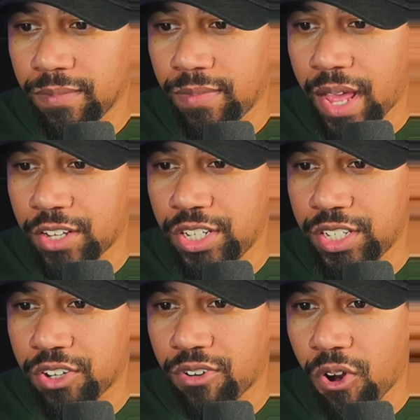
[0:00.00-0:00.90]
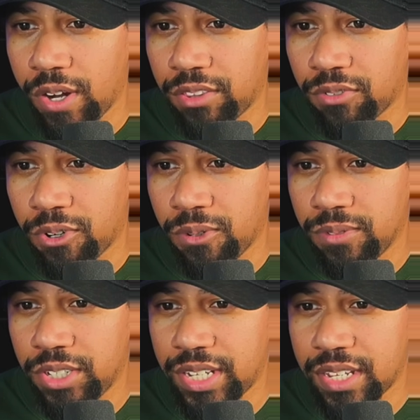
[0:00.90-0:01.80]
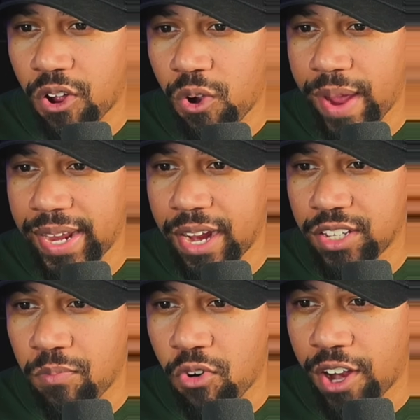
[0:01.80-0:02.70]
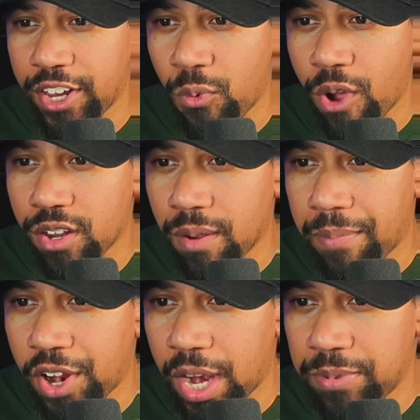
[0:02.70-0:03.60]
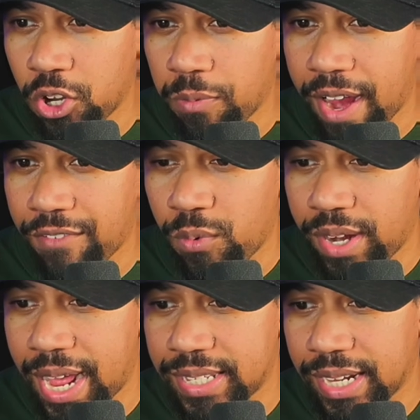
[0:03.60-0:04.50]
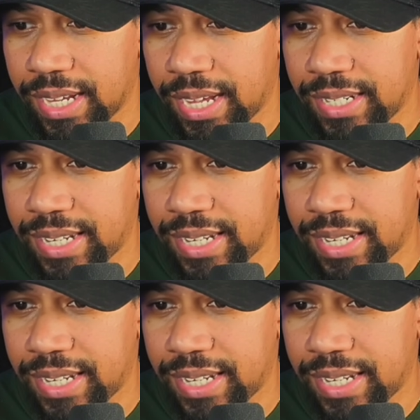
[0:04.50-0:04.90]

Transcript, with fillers: Now she's scrolling through. She says, oh, wait, there's more. You're welcome, Barbs. Hope everyone has a good